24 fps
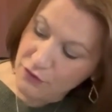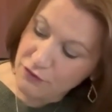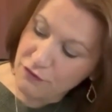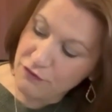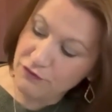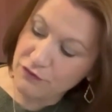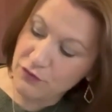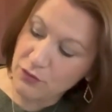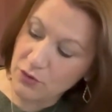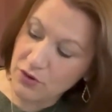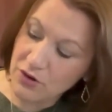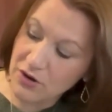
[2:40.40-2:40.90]

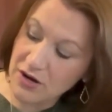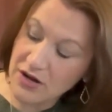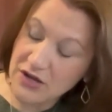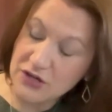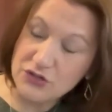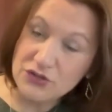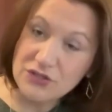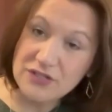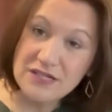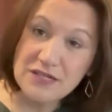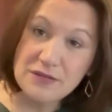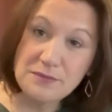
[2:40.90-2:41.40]

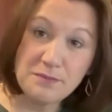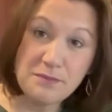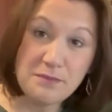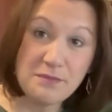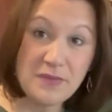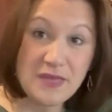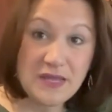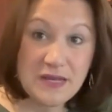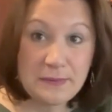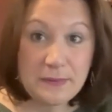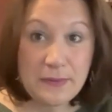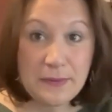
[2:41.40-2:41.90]
$400 in
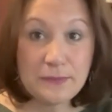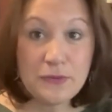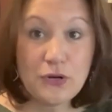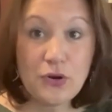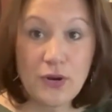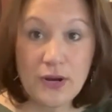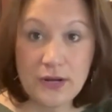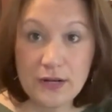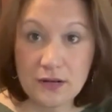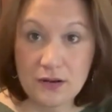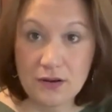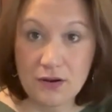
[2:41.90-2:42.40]
minimum
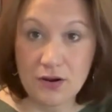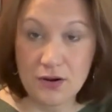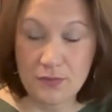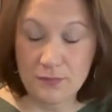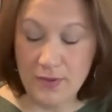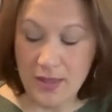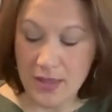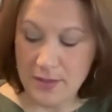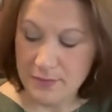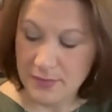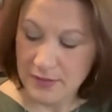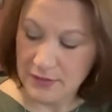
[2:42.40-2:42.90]
credit card
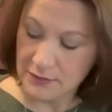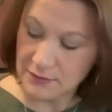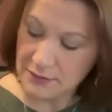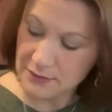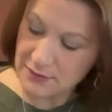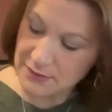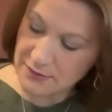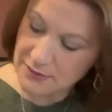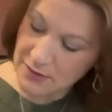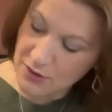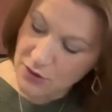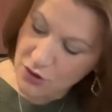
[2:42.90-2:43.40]

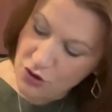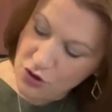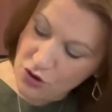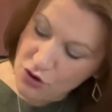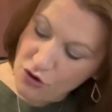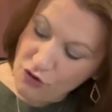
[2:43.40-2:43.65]
payments,